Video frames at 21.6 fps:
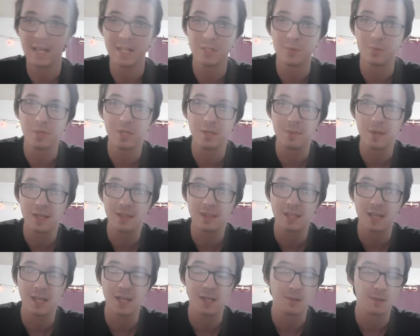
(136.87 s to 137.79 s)
it's a really big
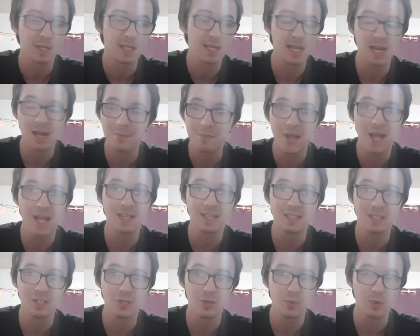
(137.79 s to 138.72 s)
thing getting banned in
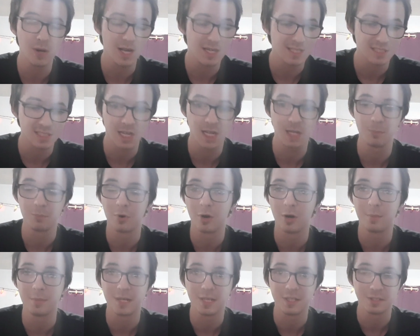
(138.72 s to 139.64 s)
the U.S. like
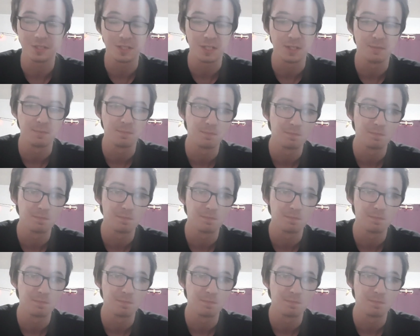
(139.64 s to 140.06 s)
permanently.